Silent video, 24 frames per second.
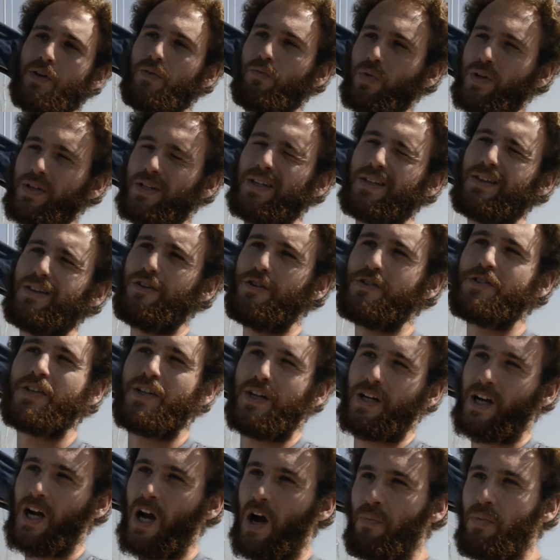And we did lose
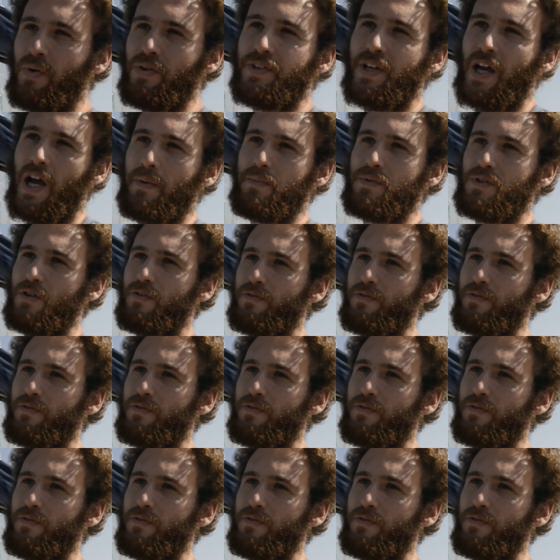it a couple times